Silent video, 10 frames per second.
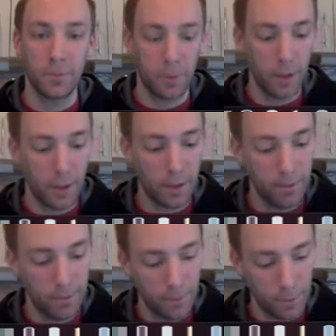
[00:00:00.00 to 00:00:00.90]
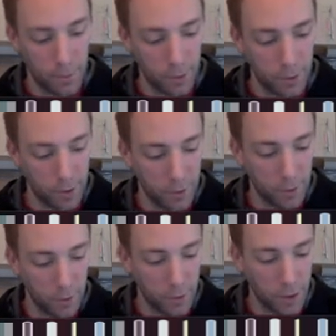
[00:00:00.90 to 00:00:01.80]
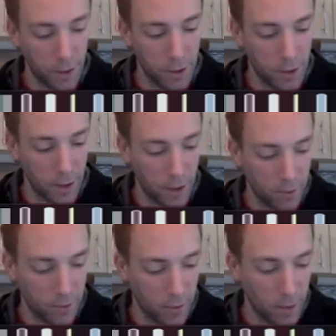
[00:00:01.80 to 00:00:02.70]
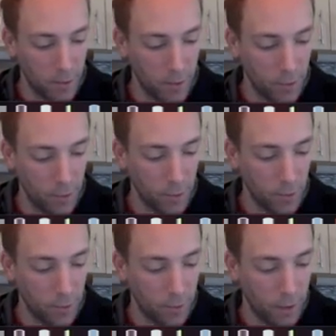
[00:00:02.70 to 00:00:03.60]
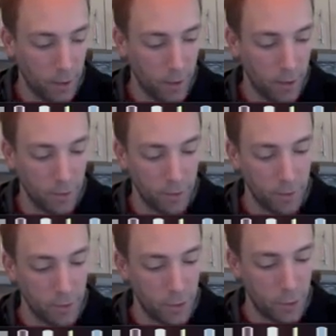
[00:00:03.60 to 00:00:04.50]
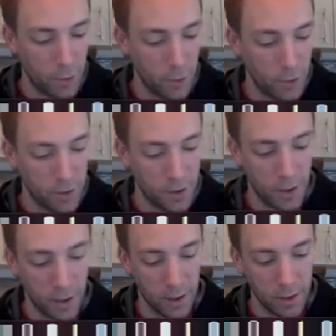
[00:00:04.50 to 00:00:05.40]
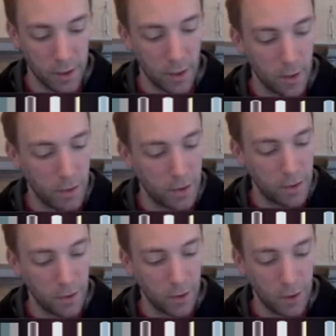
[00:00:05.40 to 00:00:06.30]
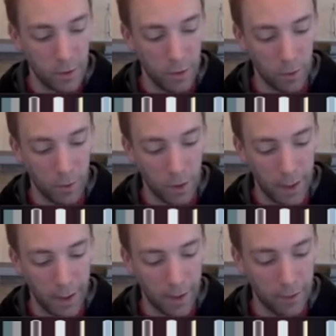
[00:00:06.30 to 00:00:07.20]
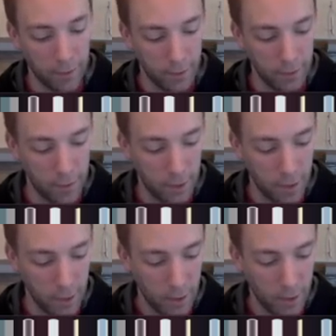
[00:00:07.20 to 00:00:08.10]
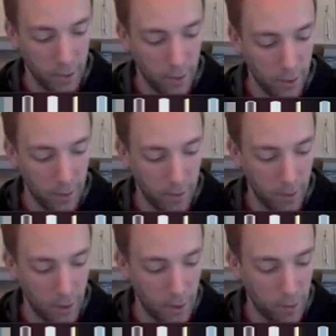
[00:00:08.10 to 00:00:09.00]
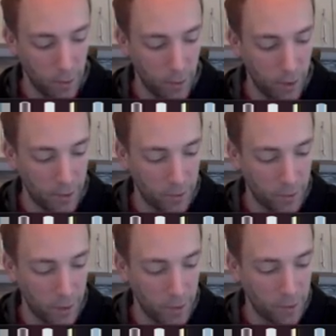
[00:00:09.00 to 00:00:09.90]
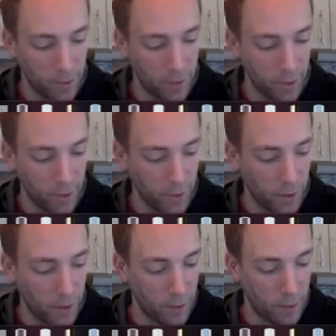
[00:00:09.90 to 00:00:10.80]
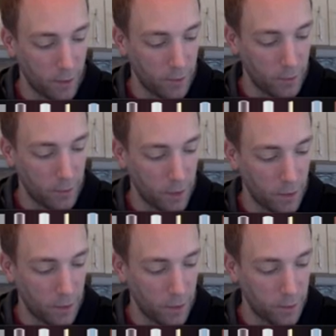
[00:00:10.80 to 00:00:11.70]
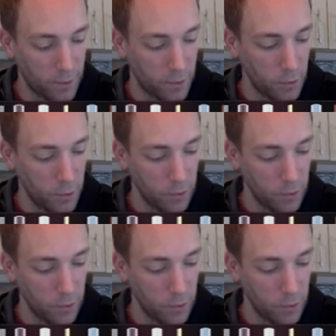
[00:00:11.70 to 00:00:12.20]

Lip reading: prime. So this one will change to f prime of u, and we'll evaluate it from 2 to 6, but it's still going to be 1/2. Okay, so f prime of 6 minus f prime of 2.